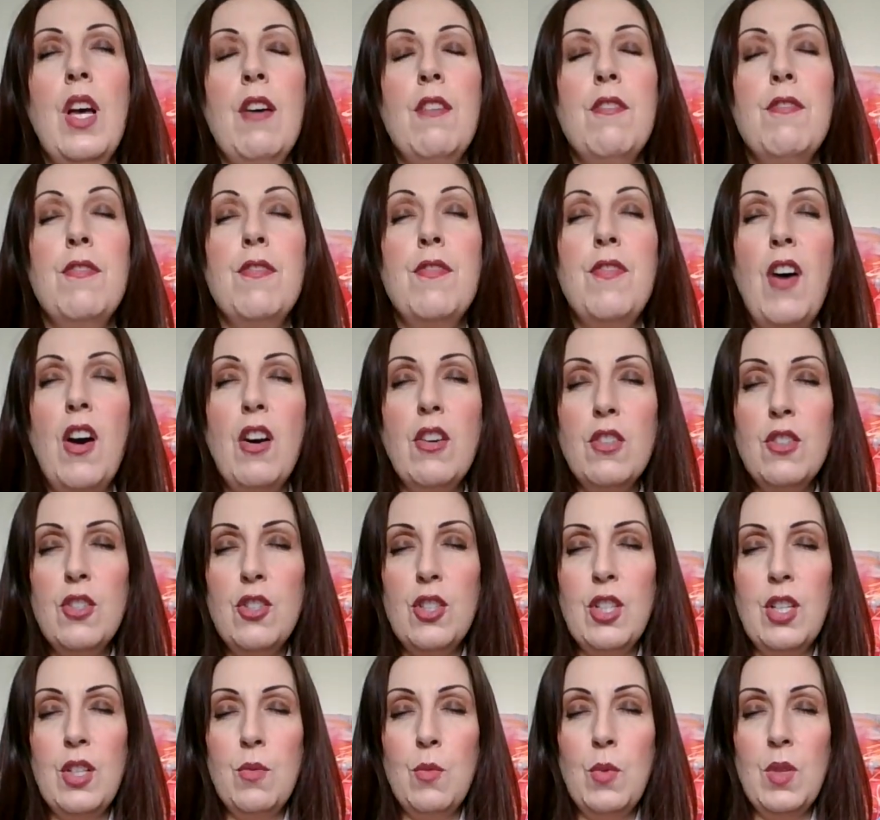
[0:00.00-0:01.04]

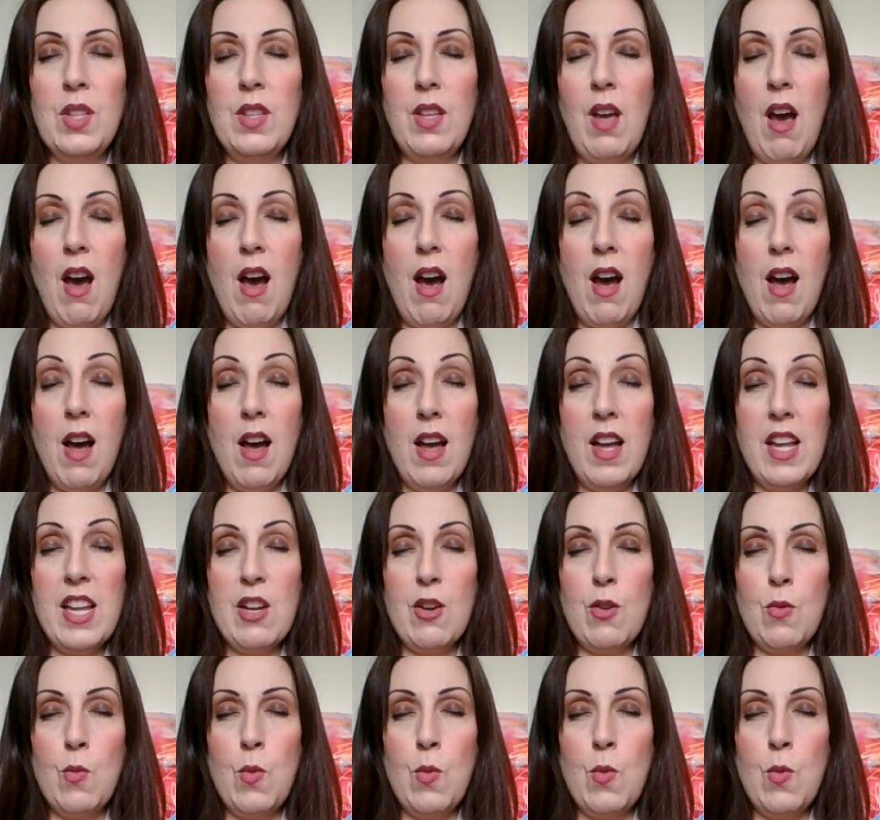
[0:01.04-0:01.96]
function with higher